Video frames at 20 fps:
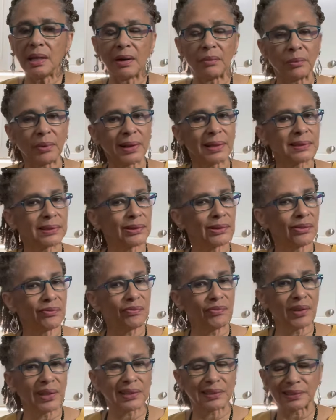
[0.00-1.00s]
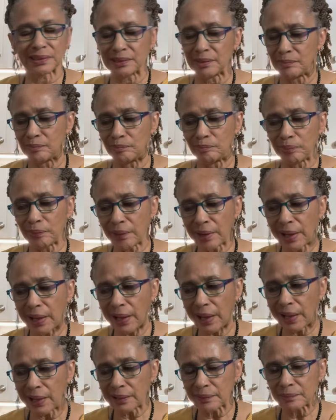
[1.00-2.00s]
I was gonna fix some
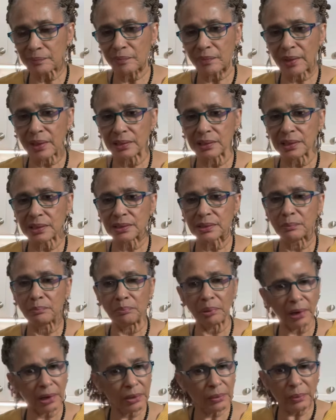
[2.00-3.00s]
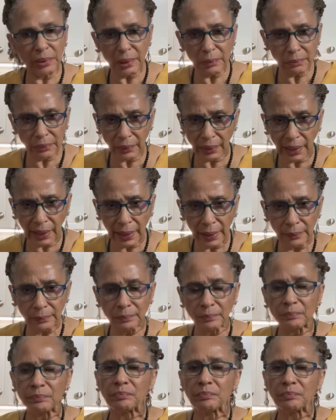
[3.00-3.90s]
bread, this buckwheat bread.